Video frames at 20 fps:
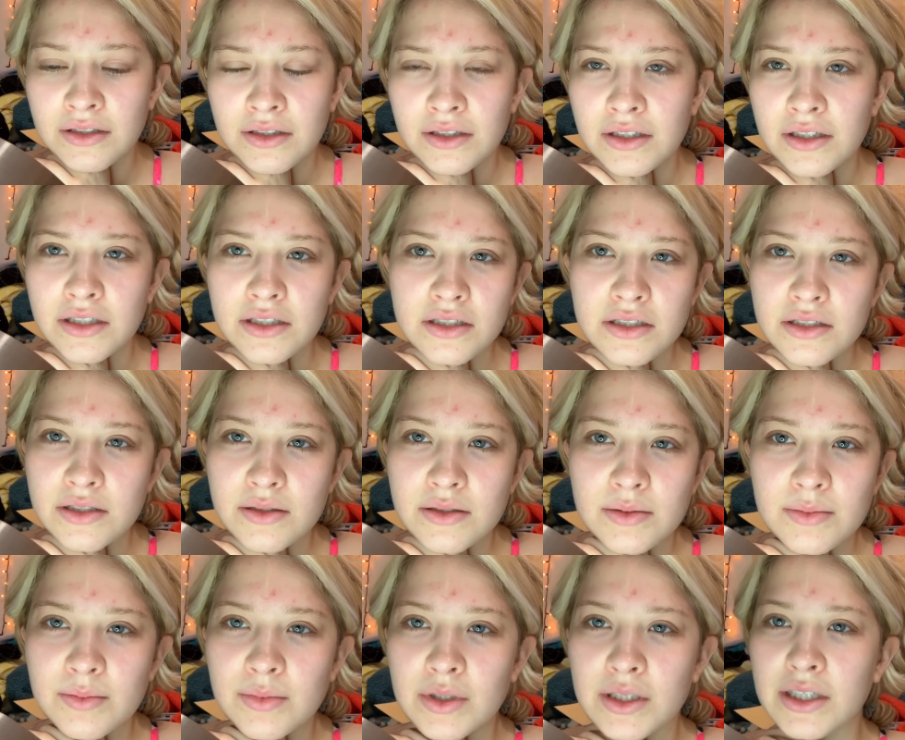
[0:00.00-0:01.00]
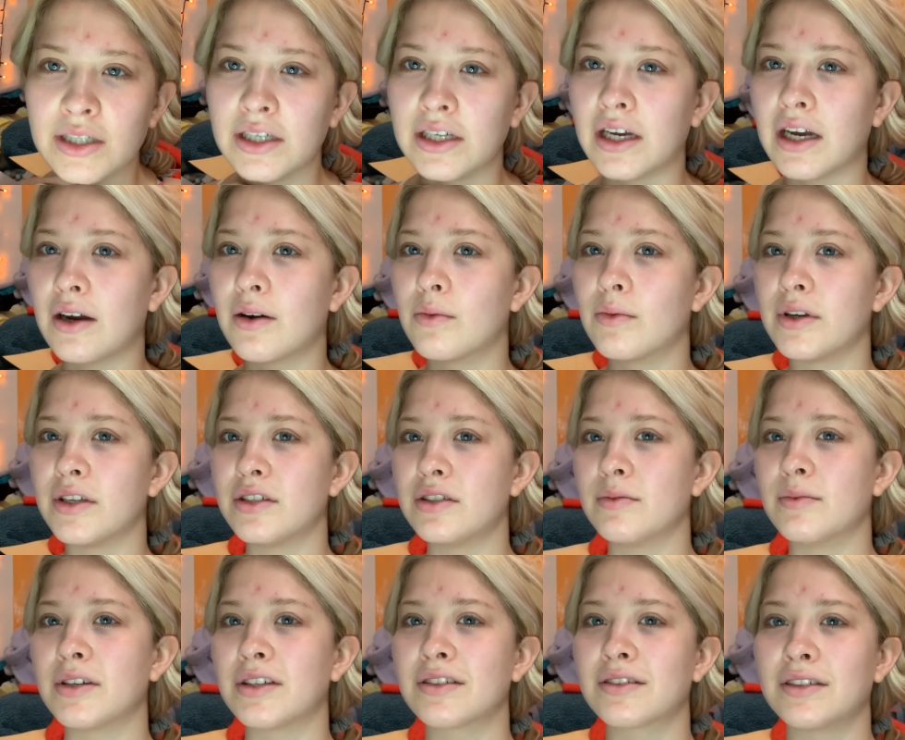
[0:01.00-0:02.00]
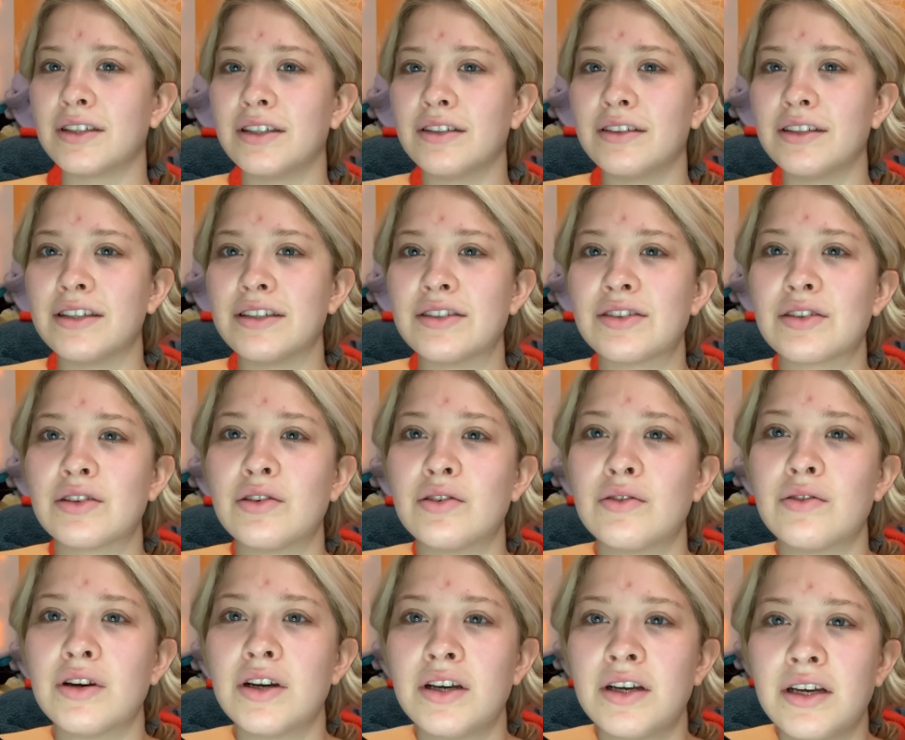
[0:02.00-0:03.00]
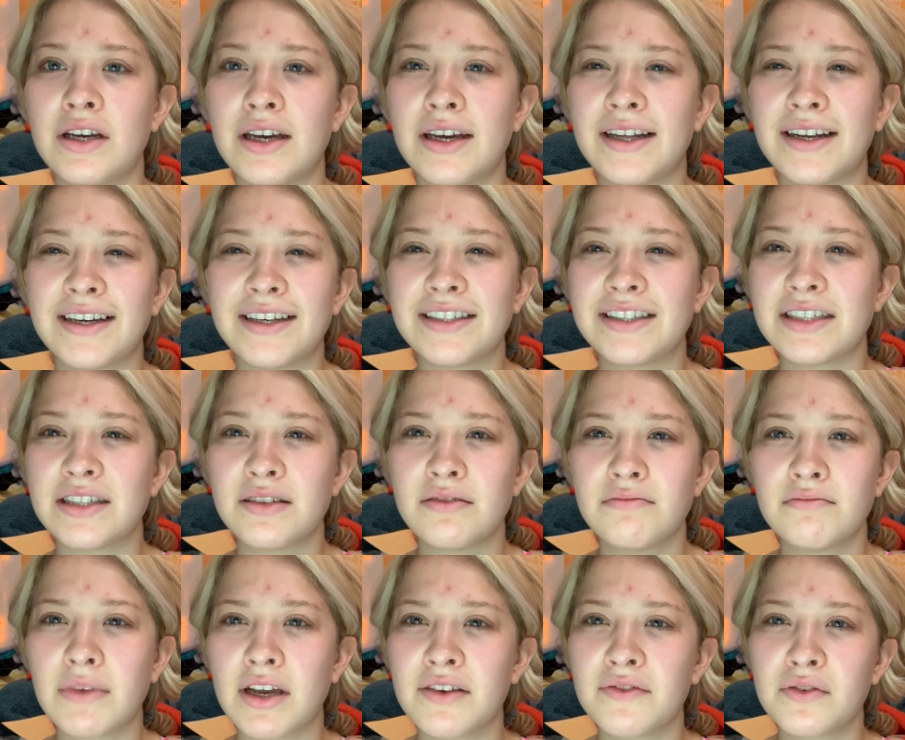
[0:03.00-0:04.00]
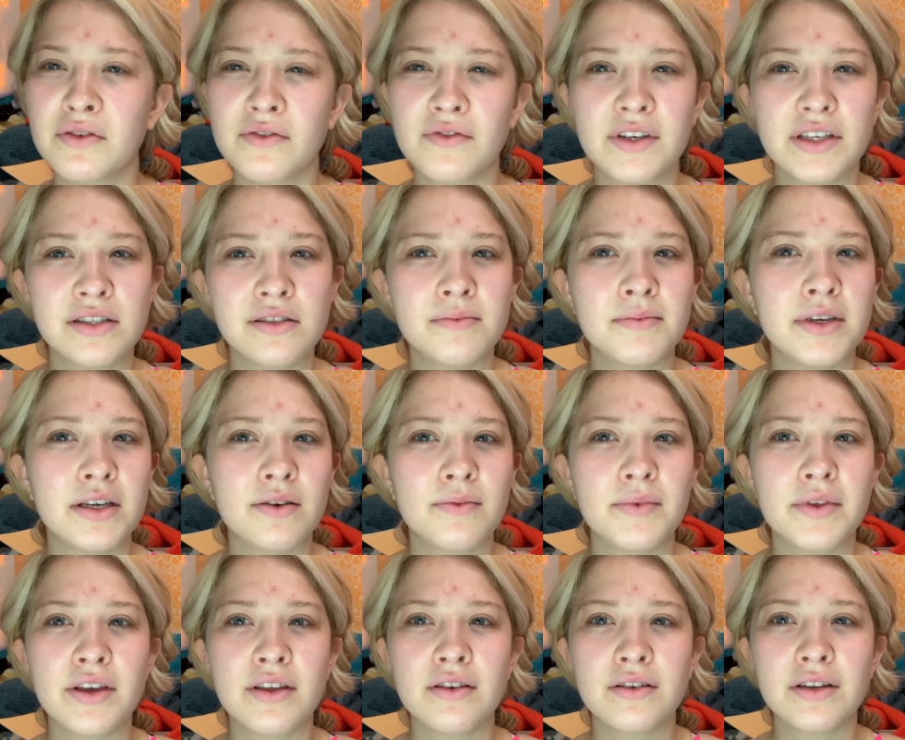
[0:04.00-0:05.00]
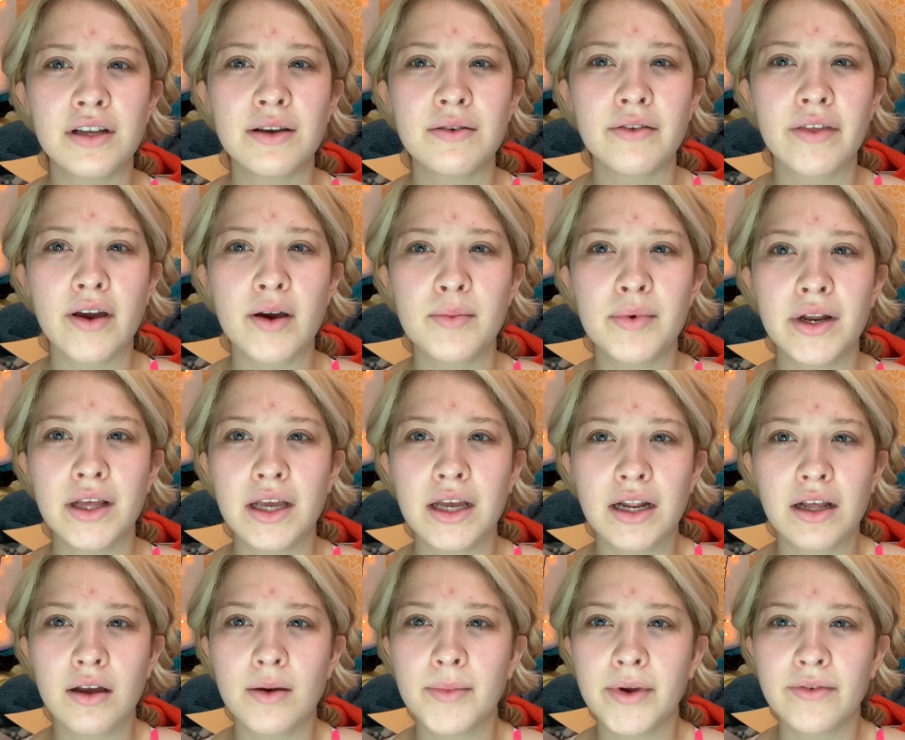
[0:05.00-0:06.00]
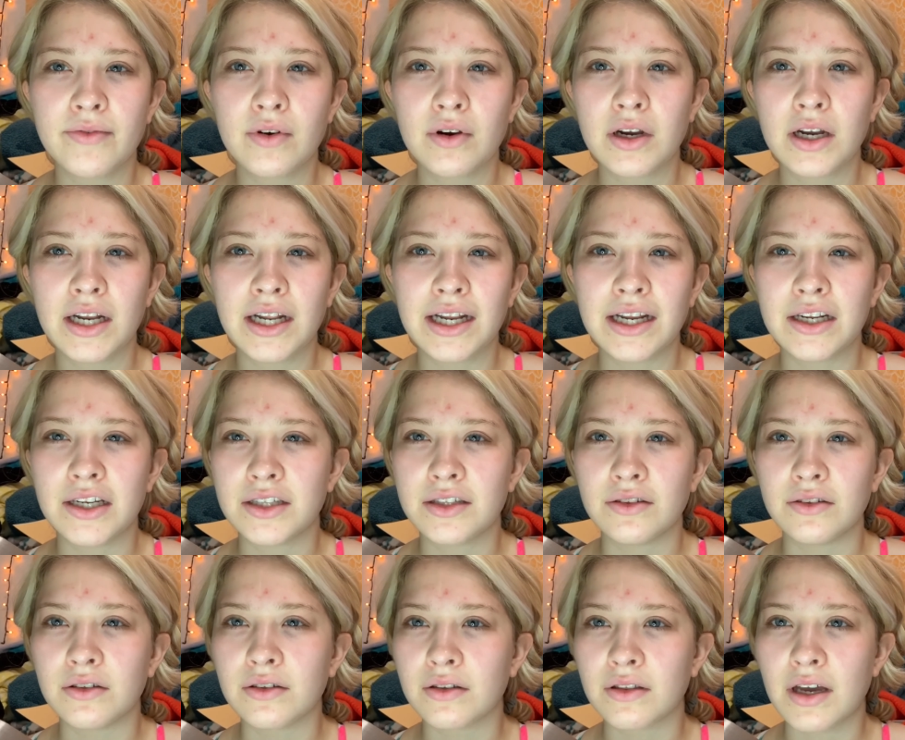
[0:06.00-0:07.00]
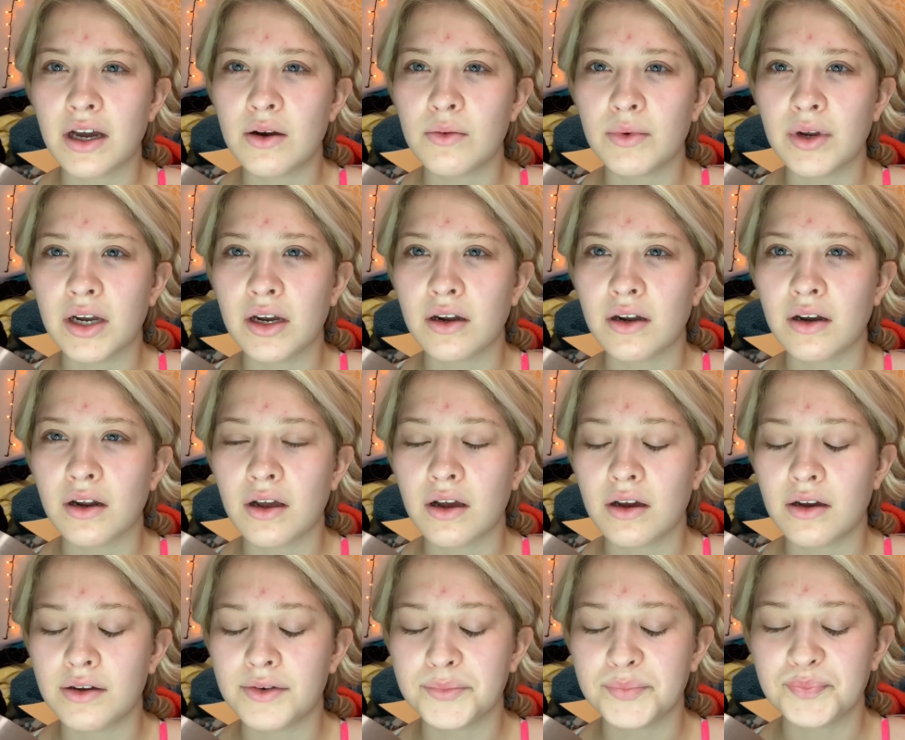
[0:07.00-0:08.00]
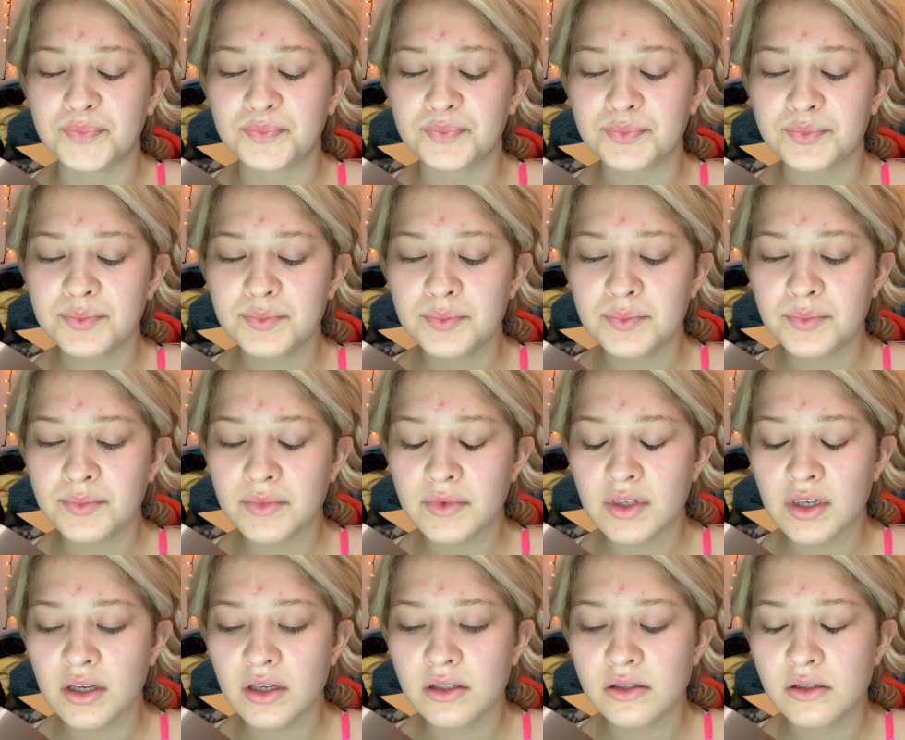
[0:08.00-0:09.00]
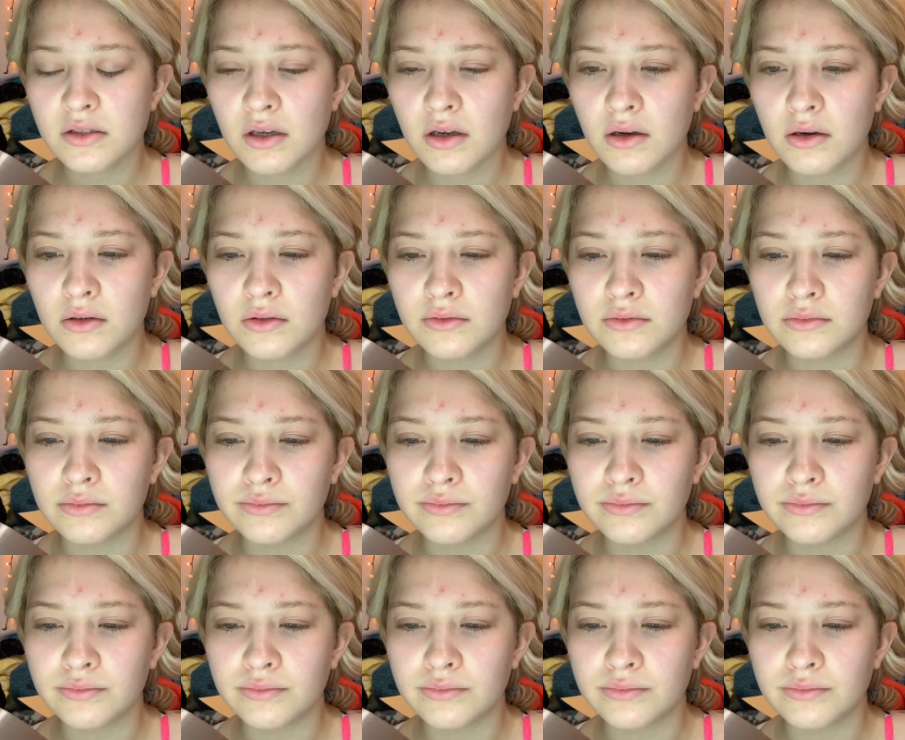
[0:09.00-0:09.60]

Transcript: it's just been breaking out way too much lately. So, and I did my full face makeup the other day without putting any on my forehead and it didn't look that weird. So